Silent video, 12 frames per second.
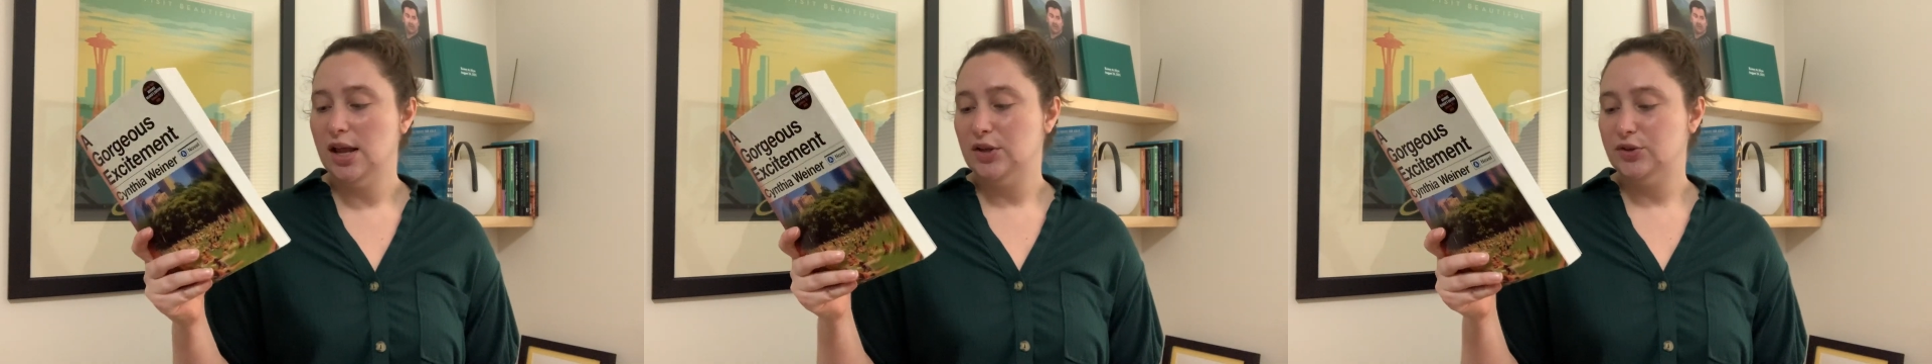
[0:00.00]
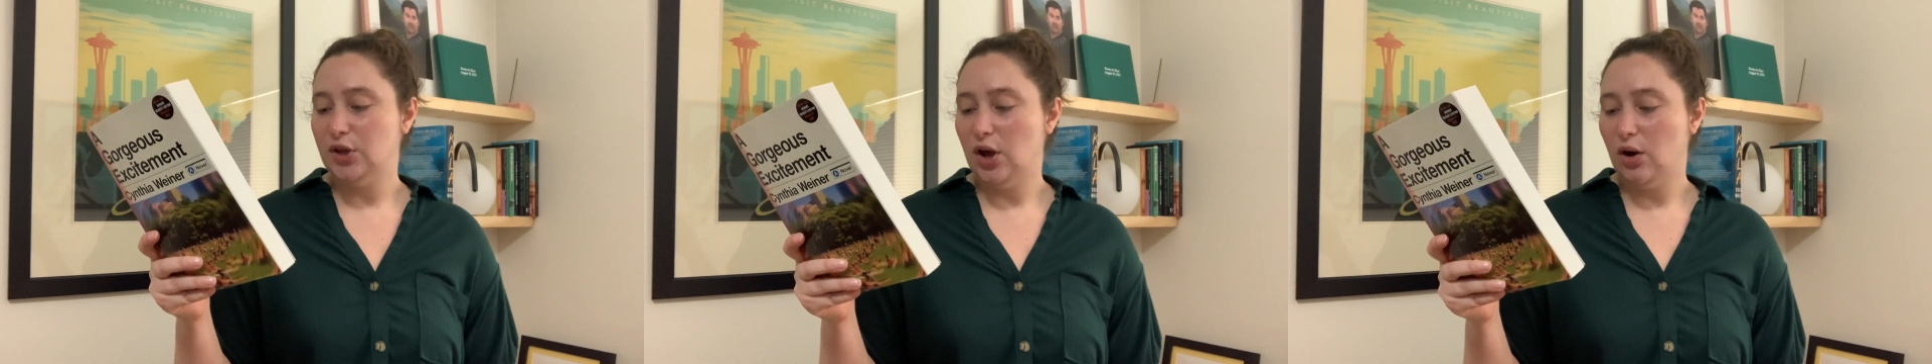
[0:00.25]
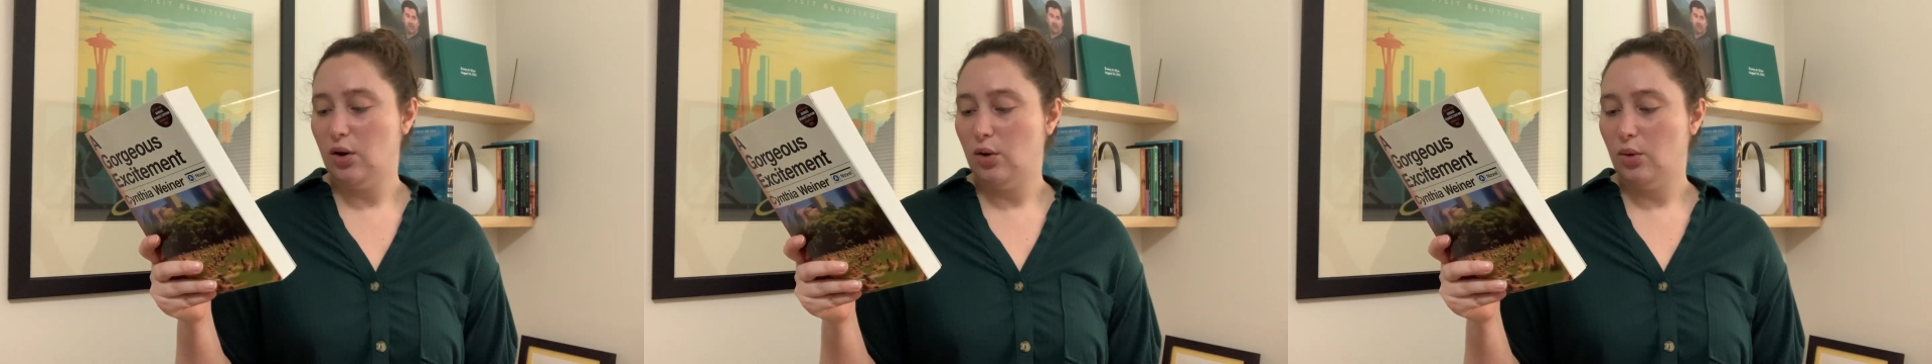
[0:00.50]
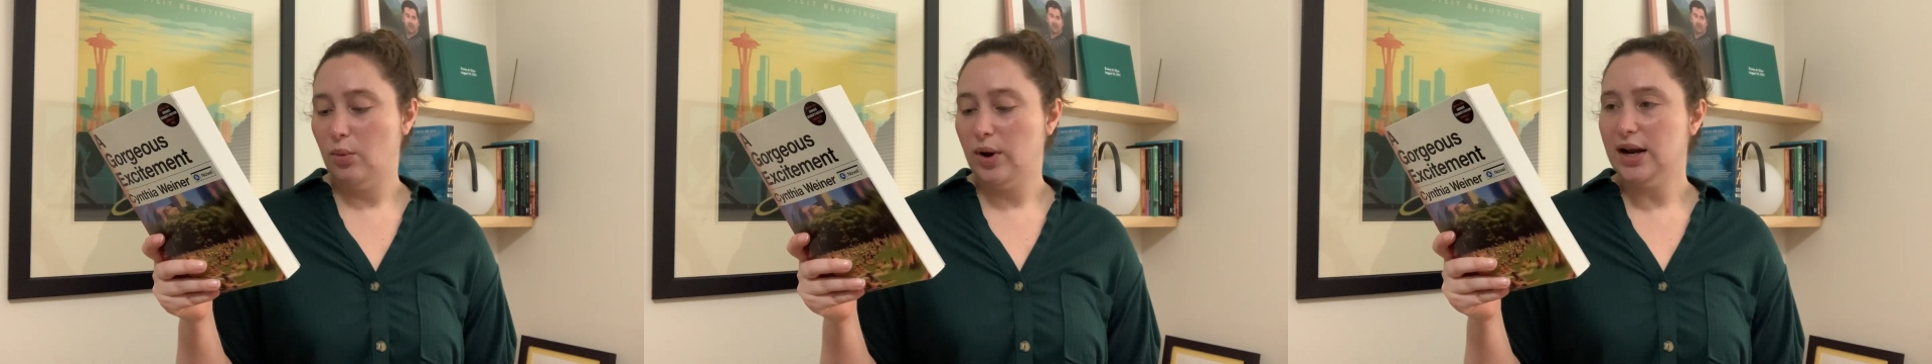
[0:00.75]

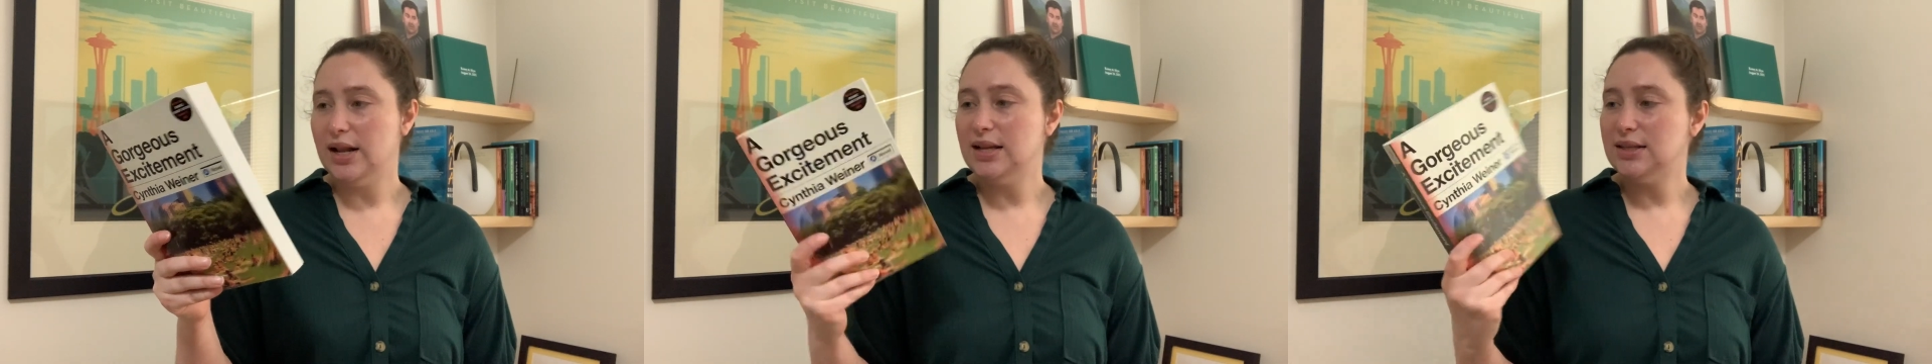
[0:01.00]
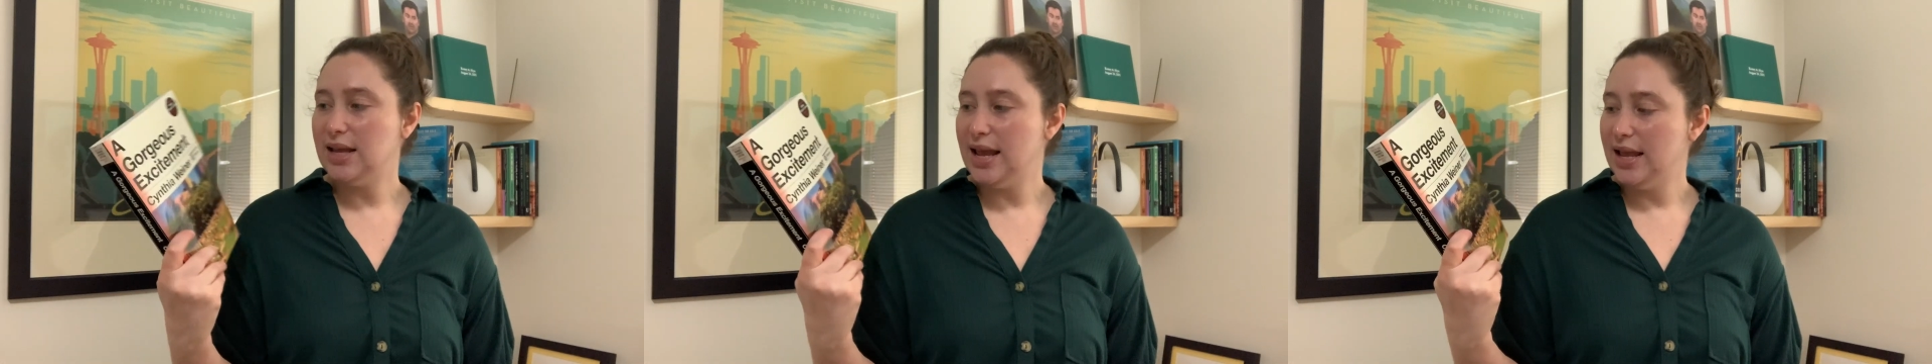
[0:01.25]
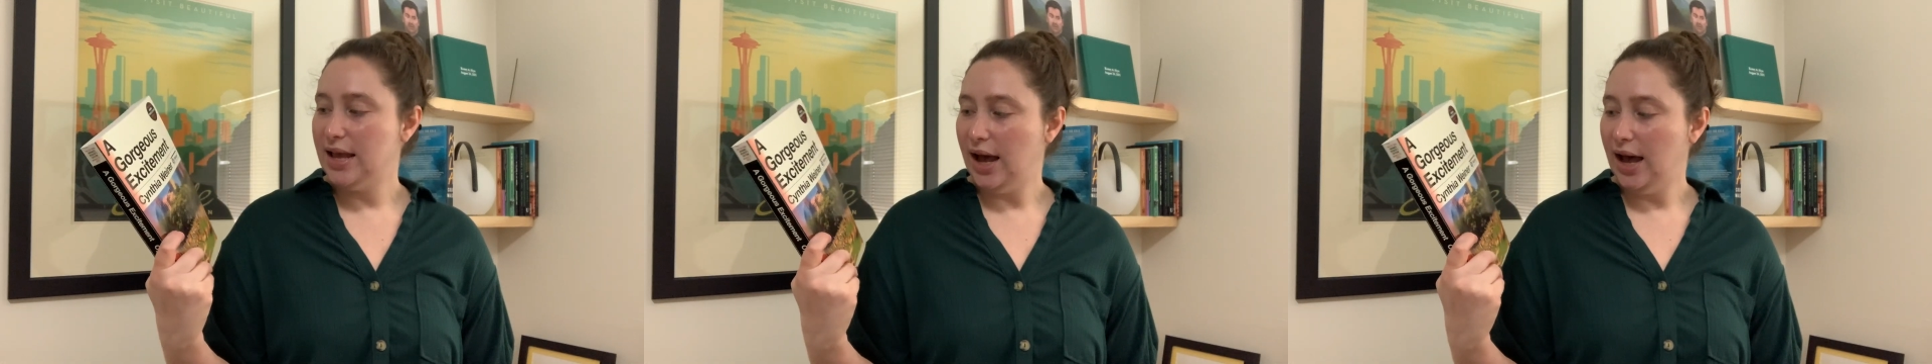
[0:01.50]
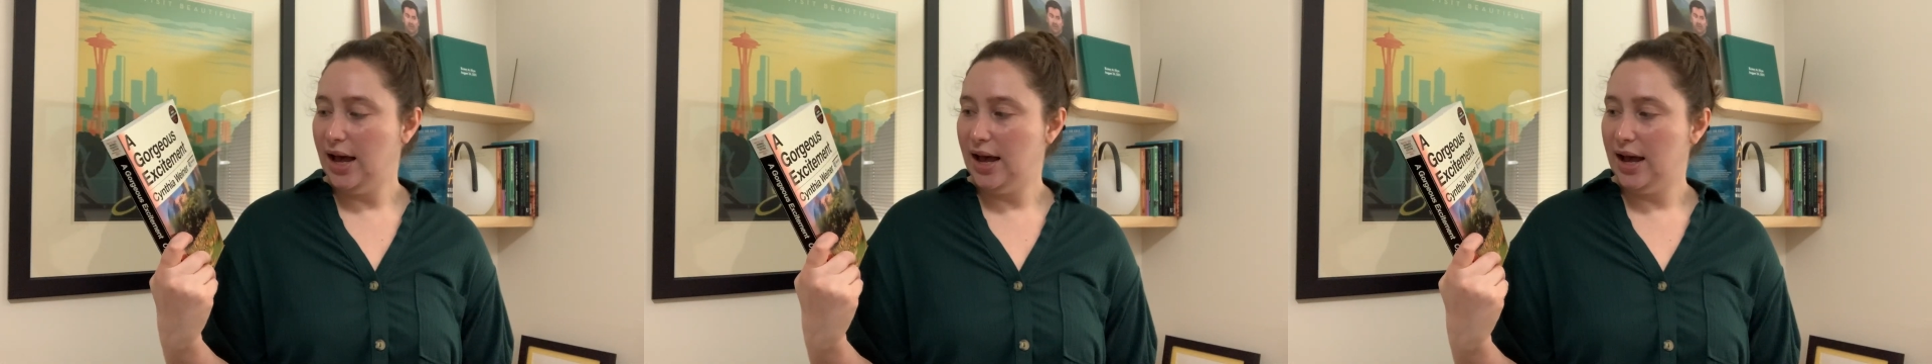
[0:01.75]
So we're gonna take
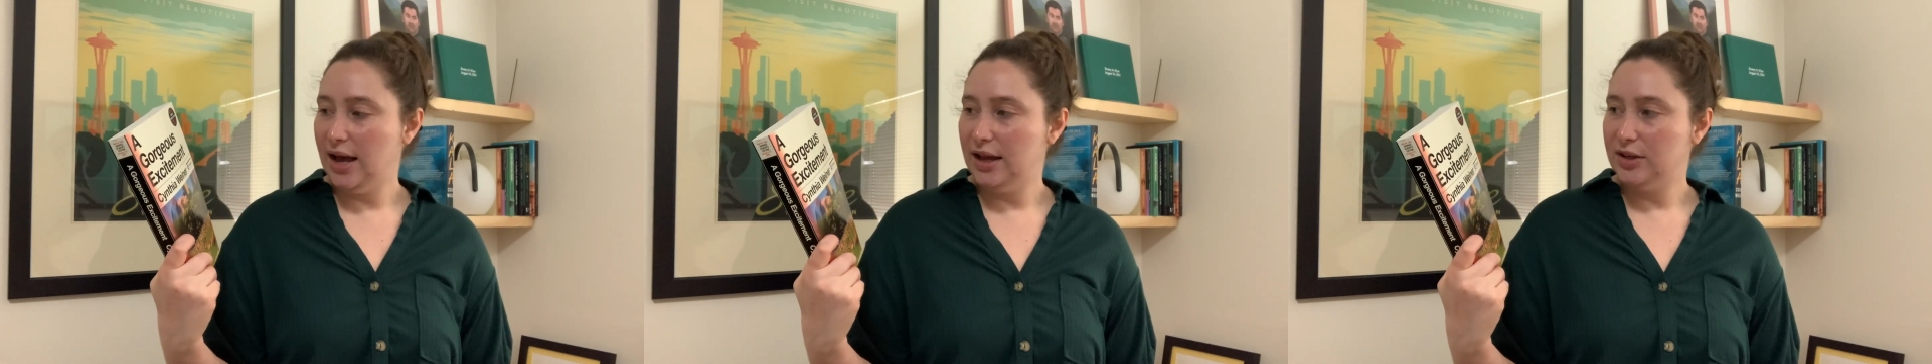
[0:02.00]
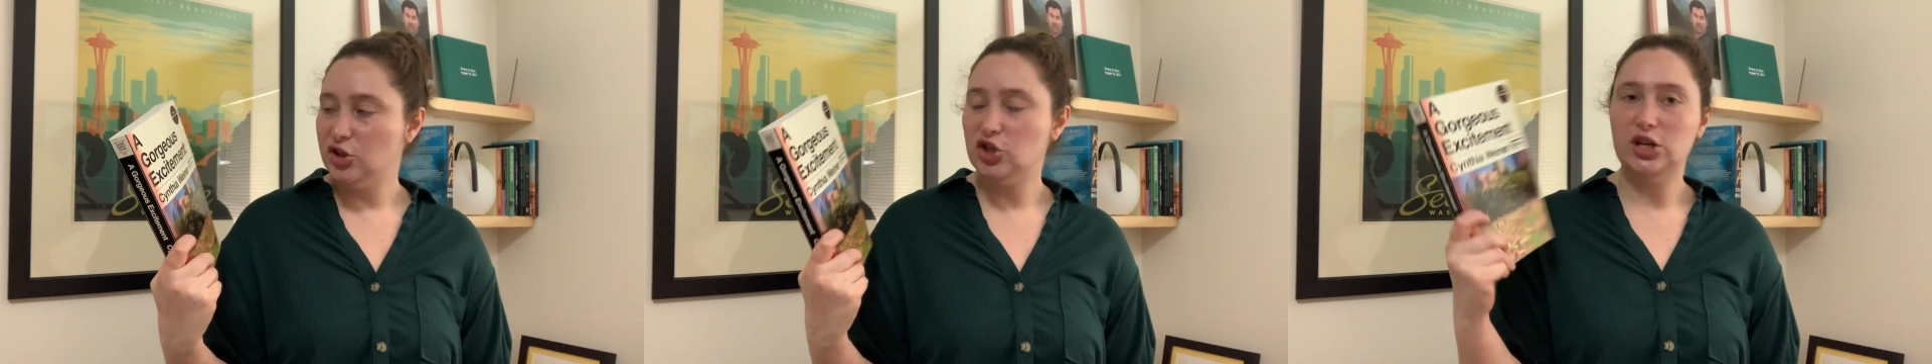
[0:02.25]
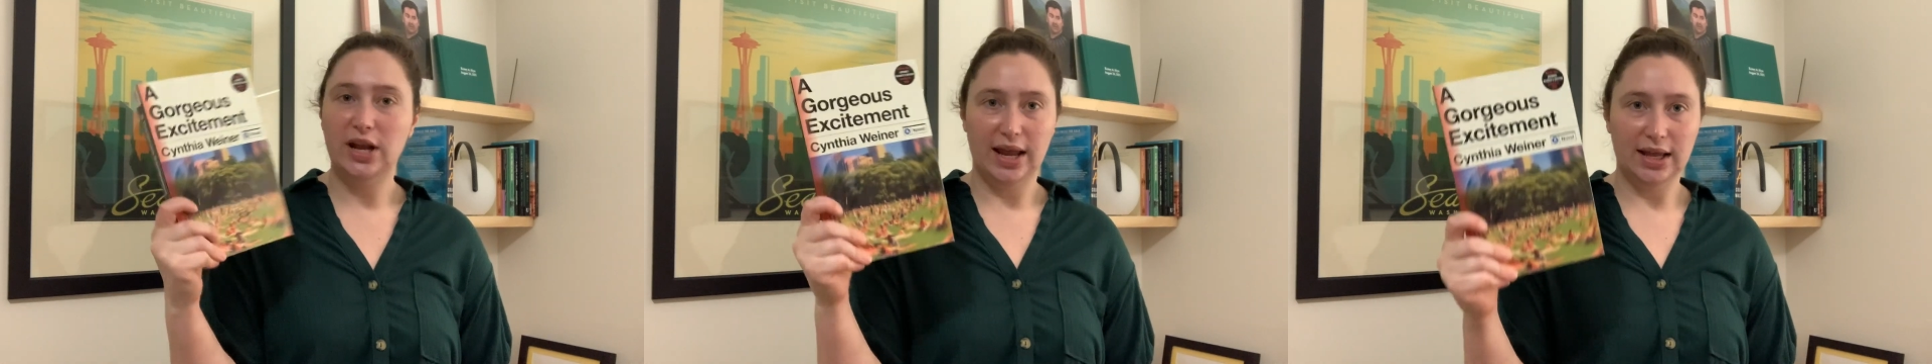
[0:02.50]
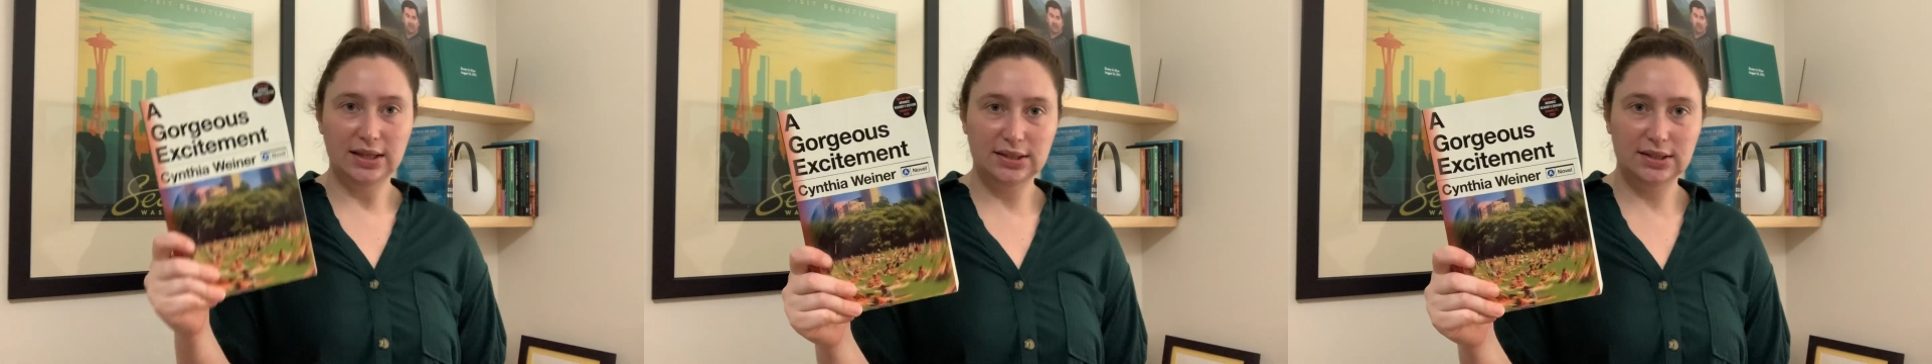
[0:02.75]
a
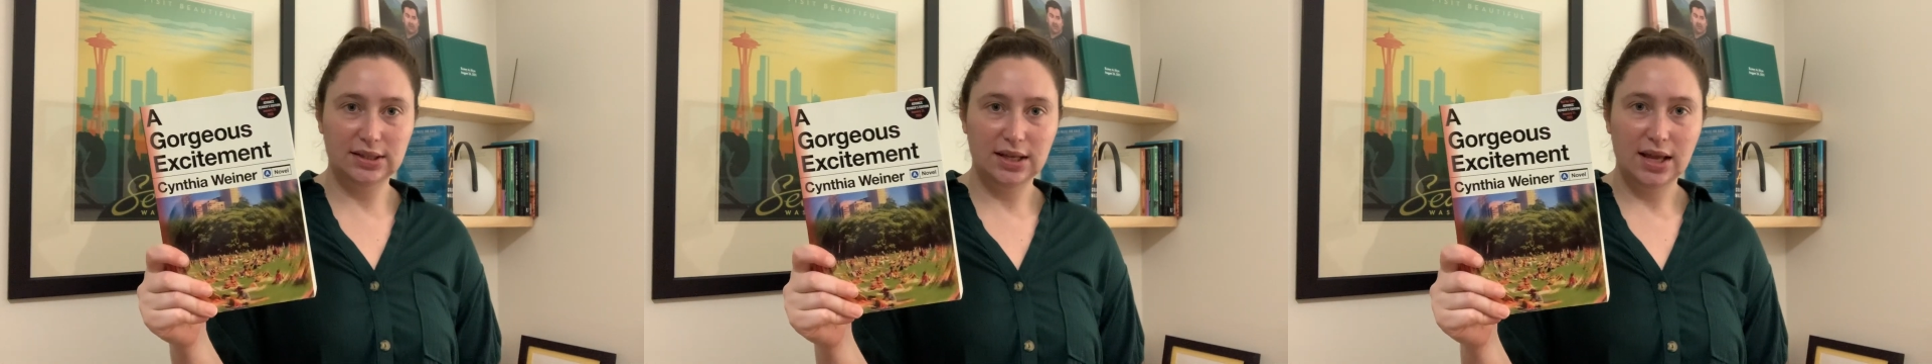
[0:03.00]
chance